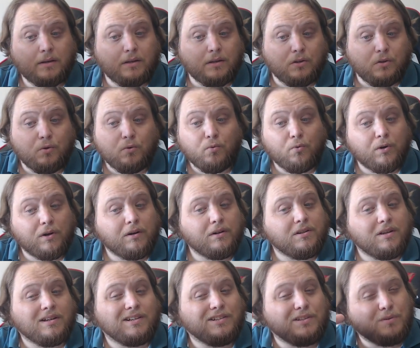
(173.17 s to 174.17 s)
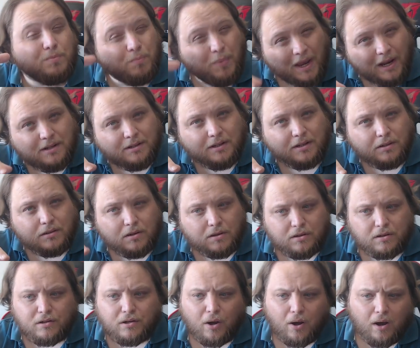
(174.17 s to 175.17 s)
You weren't expected to
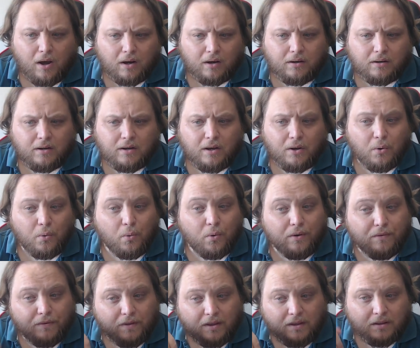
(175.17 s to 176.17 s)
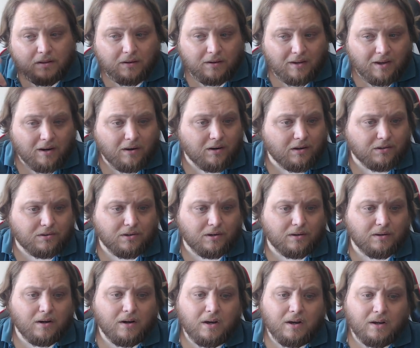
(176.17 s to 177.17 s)
talk within the character,